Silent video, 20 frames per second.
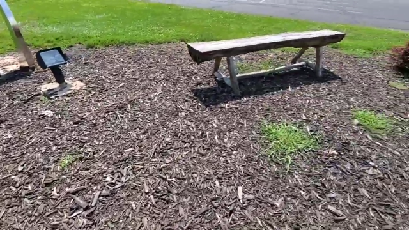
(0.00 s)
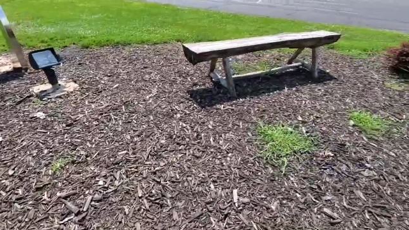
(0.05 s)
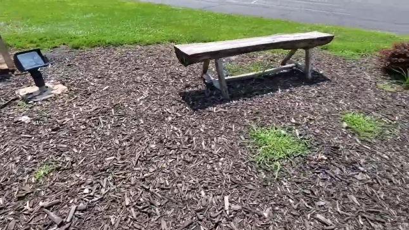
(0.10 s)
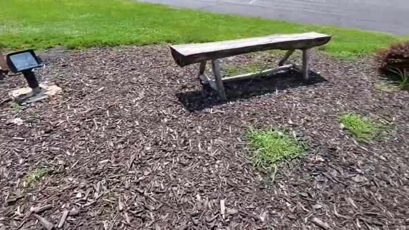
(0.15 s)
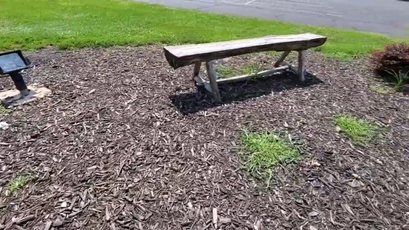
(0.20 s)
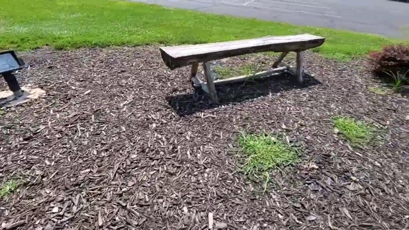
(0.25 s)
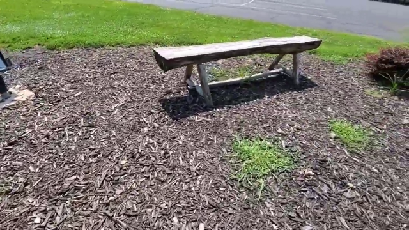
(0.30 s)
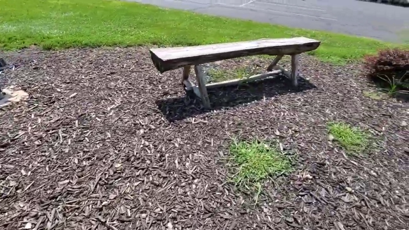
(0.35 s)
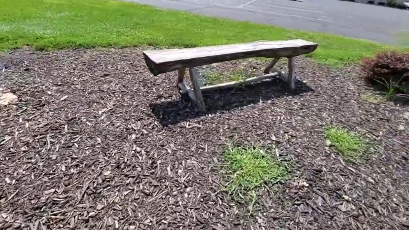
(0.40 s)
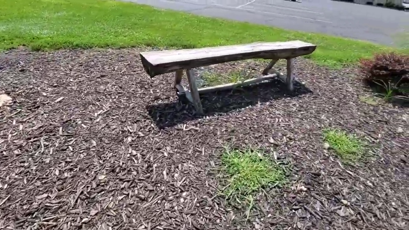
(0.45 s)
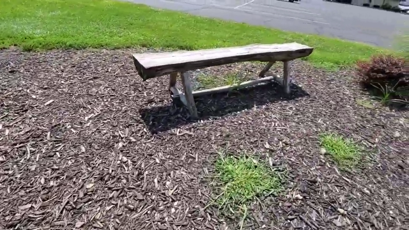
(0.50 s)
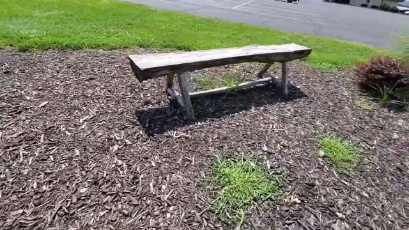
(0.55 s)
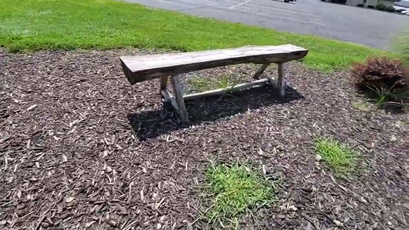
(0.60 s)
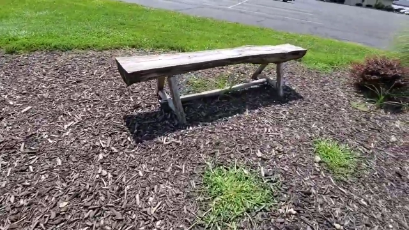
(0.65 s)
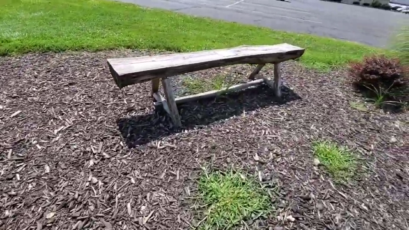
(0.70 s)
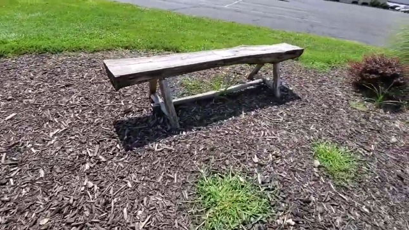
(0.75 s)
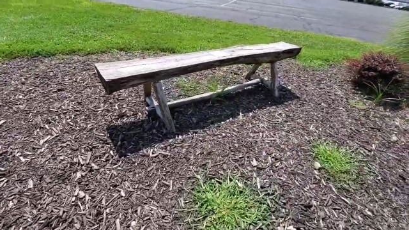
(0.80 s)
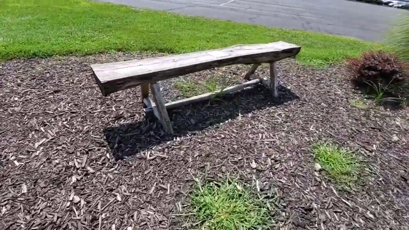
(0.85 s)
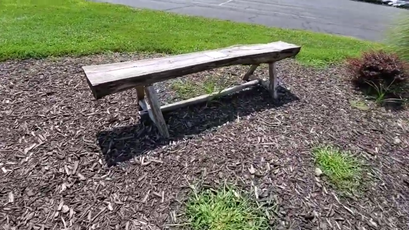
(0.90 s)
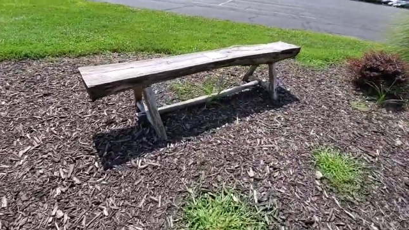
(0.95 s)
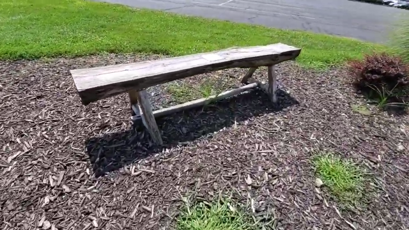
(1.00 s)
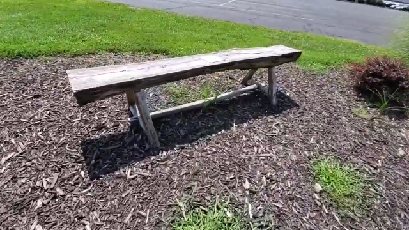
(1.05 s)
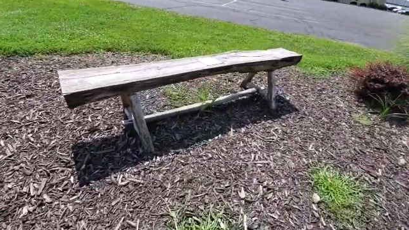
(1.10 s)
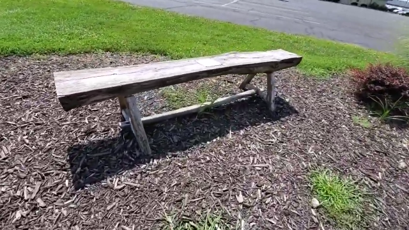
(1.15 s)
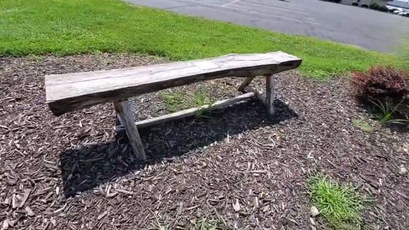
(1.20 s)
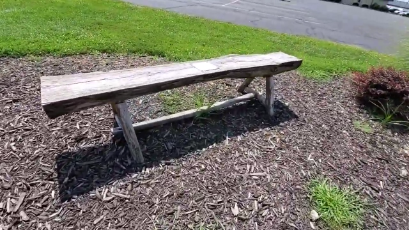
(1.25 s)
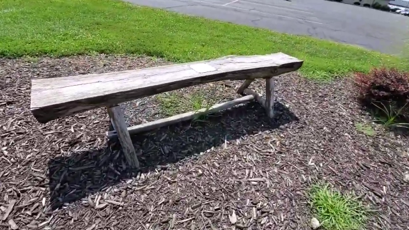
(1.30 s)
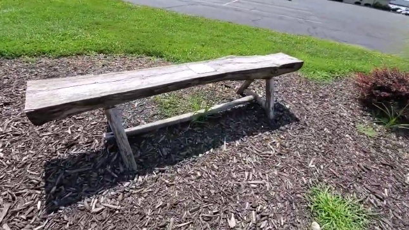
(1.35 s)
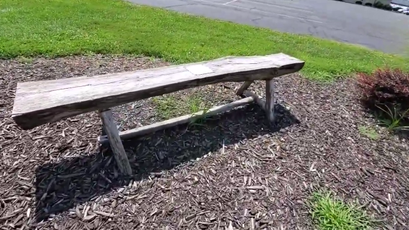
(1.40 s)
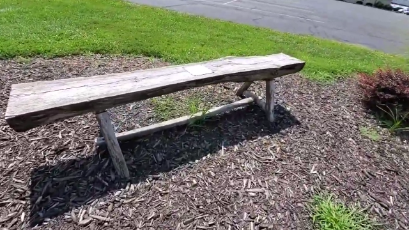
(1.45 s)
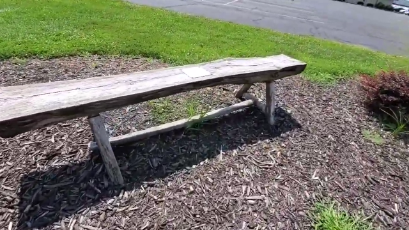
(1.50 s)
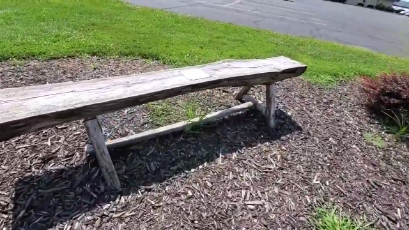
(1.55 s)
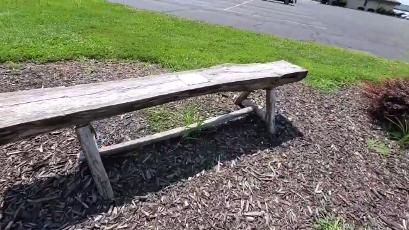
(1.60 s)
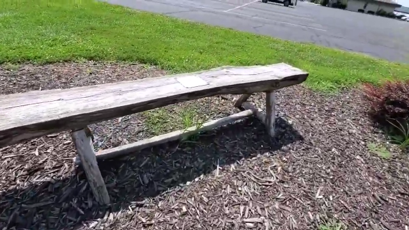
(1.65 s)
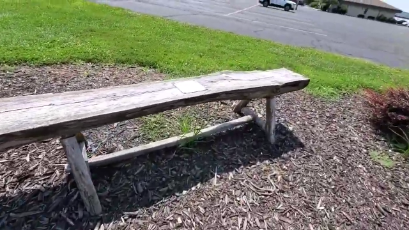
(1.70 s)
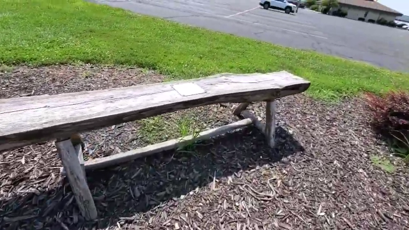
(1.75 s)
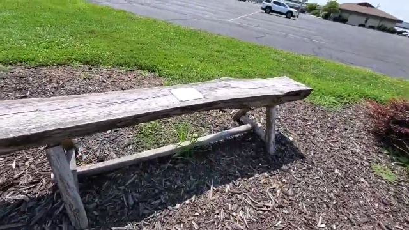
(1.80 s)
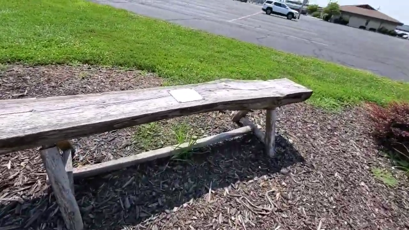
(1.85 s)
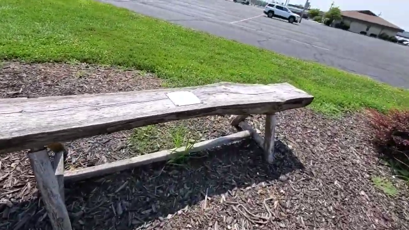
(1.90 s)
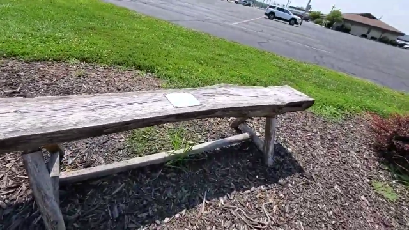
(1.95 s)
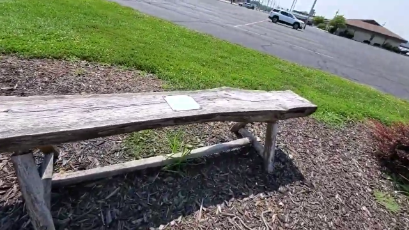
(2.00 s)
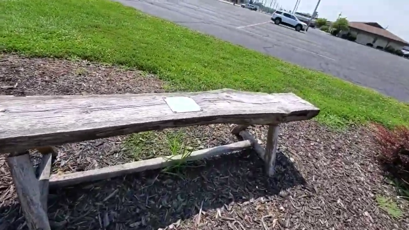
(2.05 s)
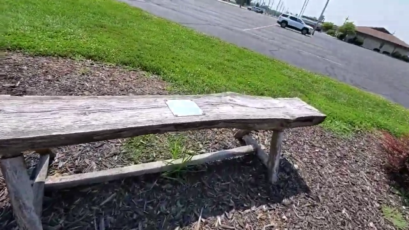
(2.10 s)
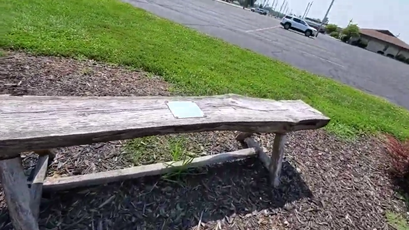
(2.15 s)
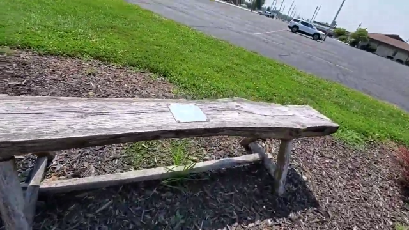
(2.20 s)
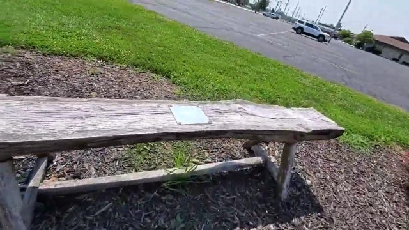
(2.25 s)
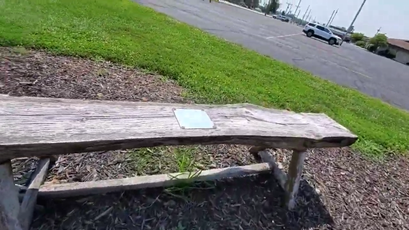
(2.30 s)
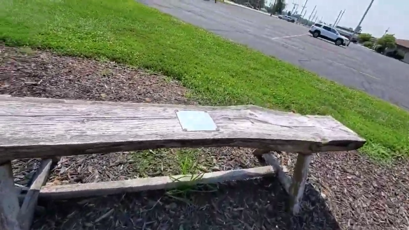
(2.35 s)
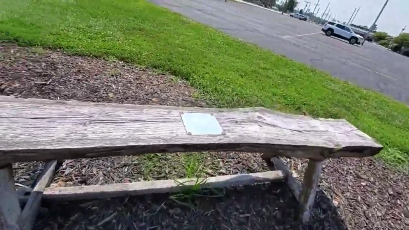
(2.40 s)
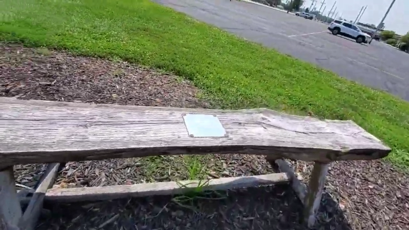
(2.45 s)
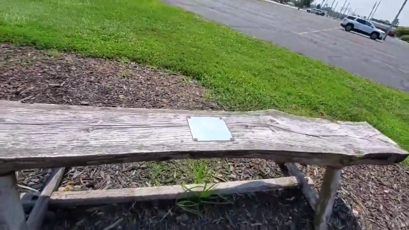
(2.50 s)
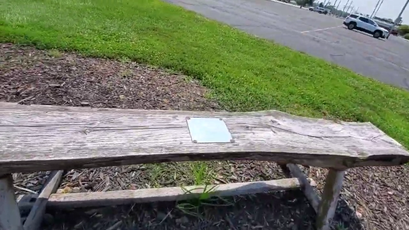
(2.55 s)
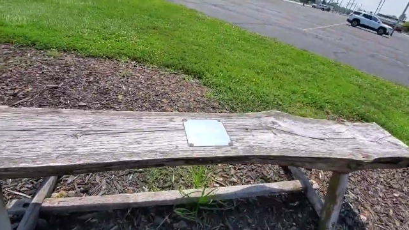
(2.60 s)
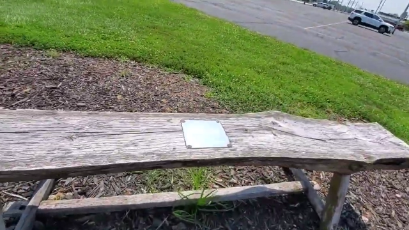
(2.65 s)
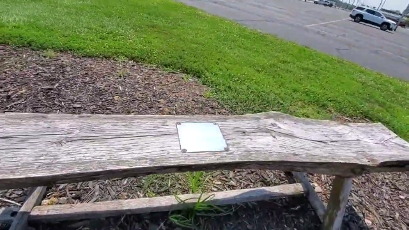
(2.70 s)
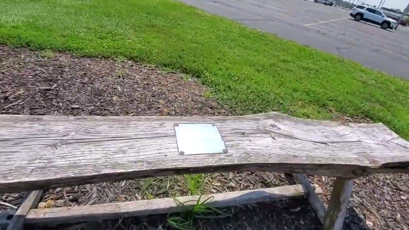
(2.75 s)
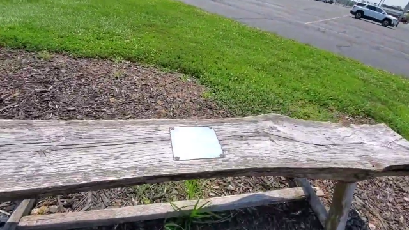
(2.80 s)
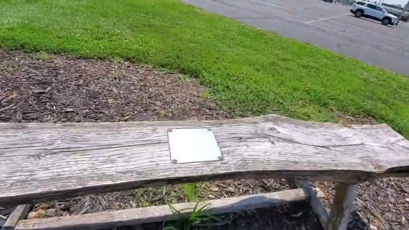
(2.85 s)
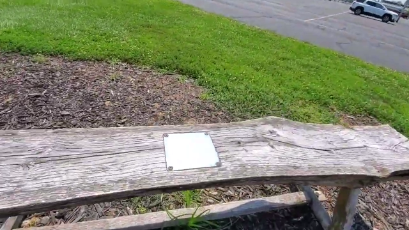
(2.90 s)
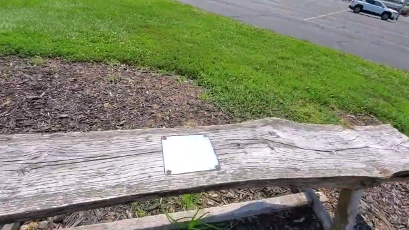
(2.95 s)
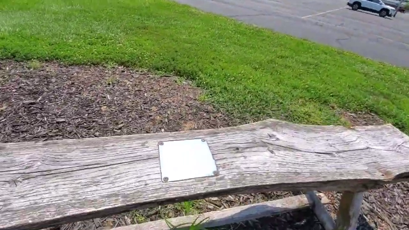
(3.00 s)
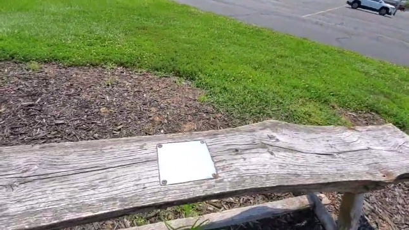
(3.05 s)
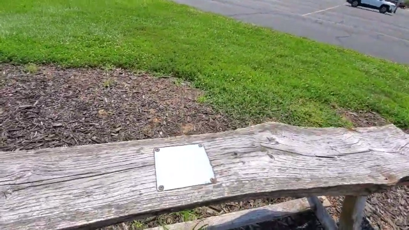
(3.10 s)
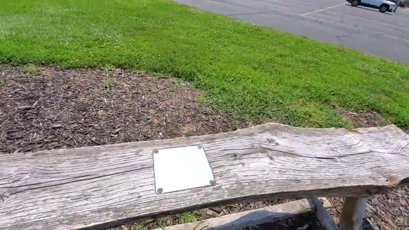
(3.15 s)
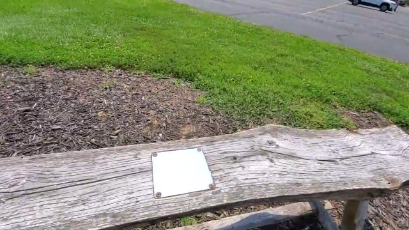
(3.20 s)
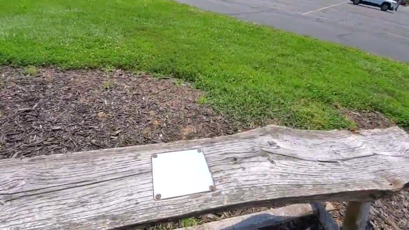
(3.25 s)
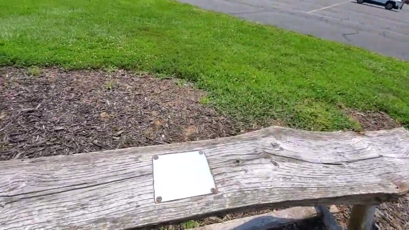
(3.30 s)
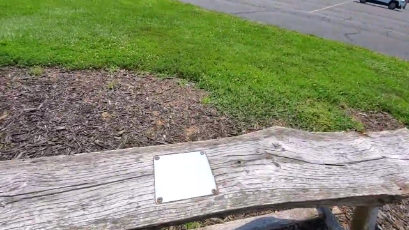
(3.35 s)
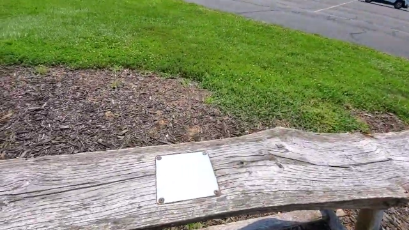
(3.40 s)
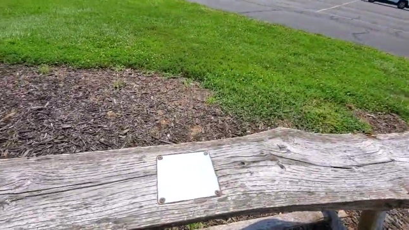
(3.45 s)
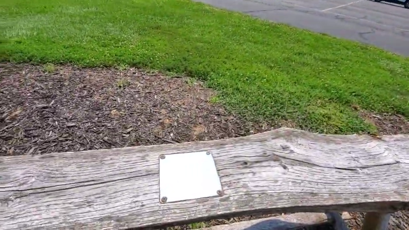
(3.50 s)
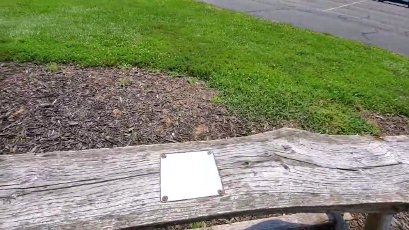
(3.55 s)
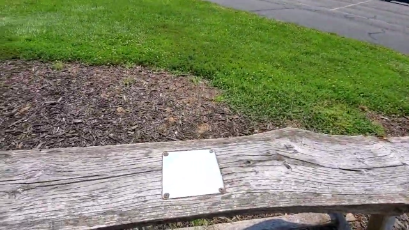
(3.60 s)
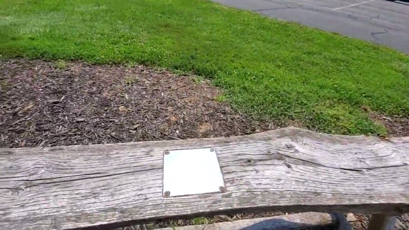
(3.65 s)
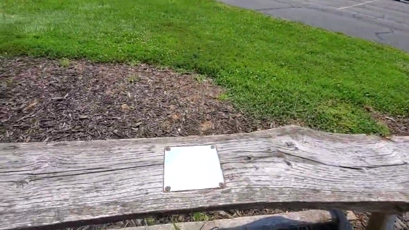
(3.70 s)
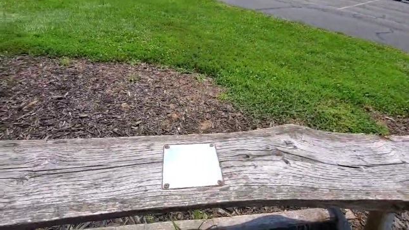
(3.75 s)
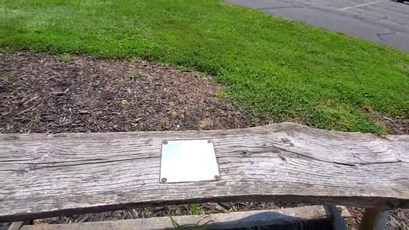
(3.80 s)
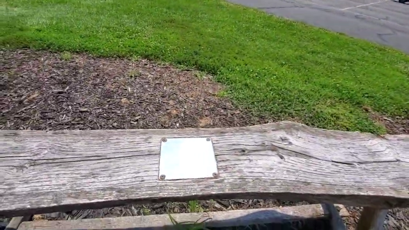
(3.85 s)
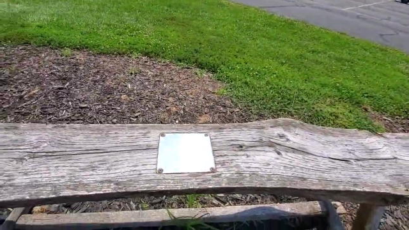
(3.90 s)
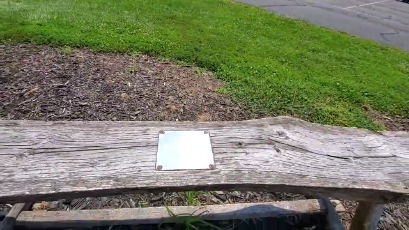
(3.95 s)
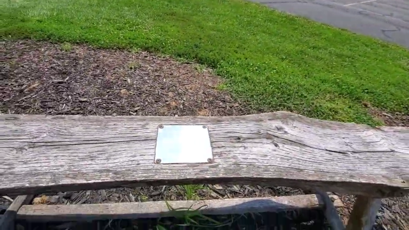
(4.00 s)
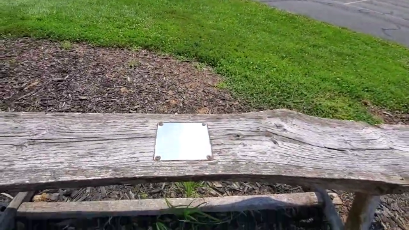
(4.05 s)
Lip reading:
Nobody's mouth can be seen.